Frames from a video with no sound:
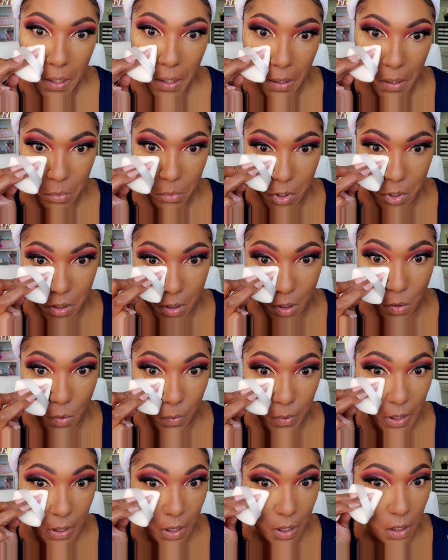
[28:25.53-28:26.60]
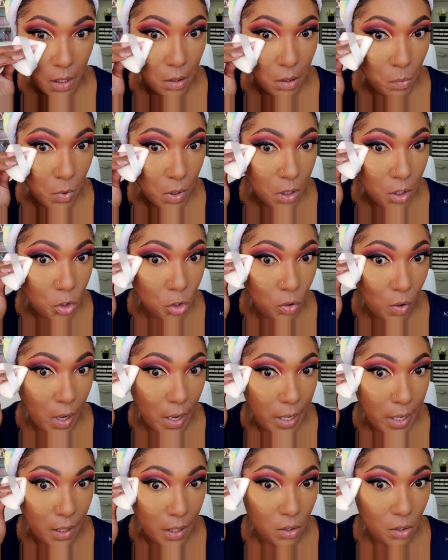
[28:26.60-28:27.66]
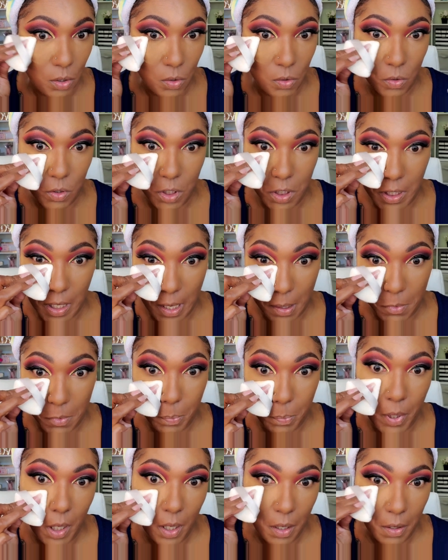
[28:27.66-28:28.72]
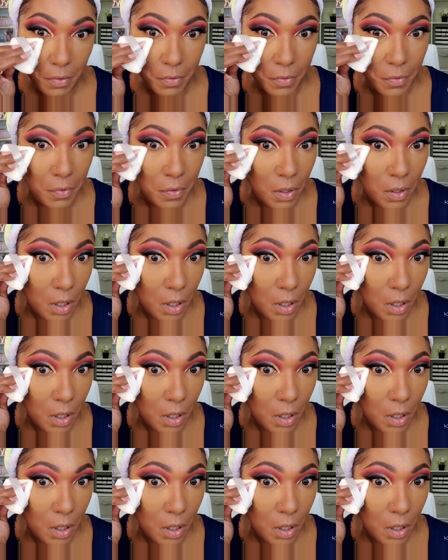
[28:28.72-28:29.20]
And I'm just going in with a triangle shaped puff